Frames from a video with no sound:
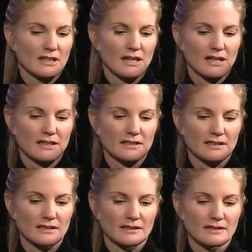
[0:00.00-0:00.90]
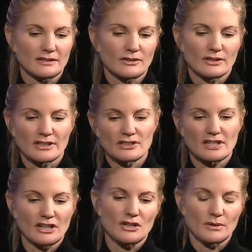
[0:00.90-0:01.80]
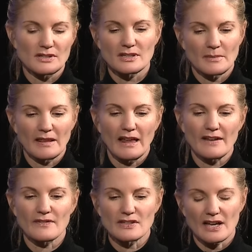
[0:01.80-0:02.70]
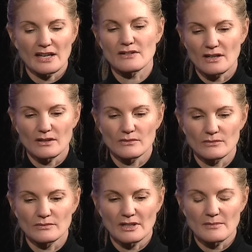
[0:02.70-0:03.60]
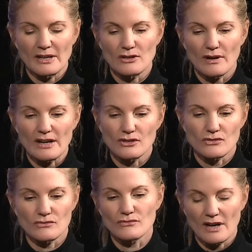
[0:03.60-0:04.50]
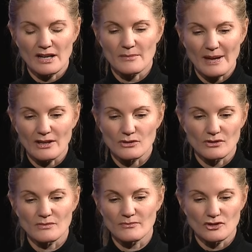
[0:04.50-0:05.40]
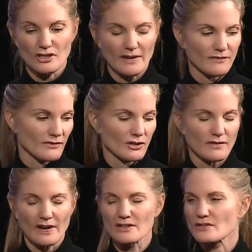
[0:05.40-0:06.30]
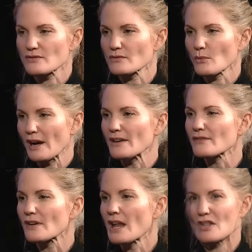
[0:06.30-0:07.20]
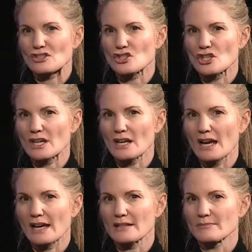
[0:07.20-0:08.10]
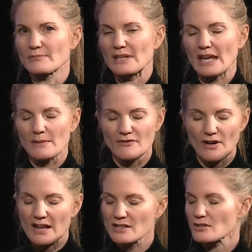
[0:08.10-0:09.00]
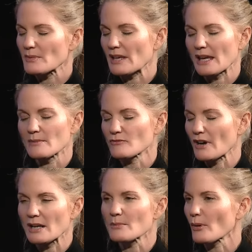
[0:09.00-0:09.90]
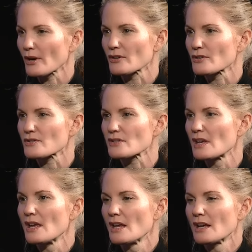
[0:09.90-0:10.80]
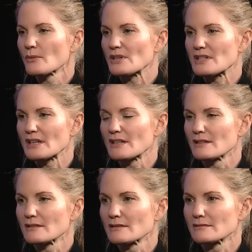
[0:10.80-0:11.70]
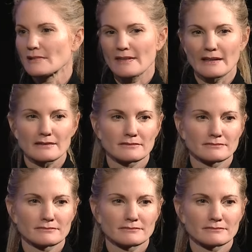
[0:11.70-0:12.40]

uh, or continuous in my life, is I, uh, one of my greatest running pals was Jeff Irvine's wife. She and I became friends, became running partners. We did, I think,